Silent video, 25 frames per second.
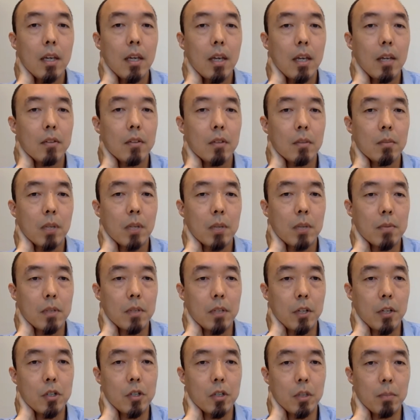And sometimes
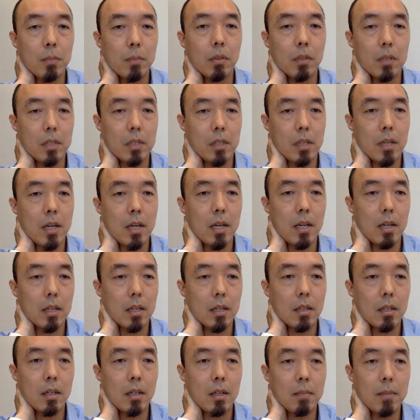leadership looks like
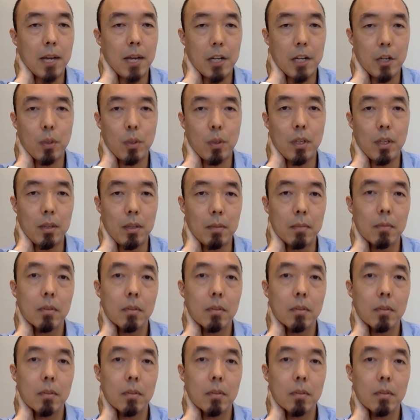actually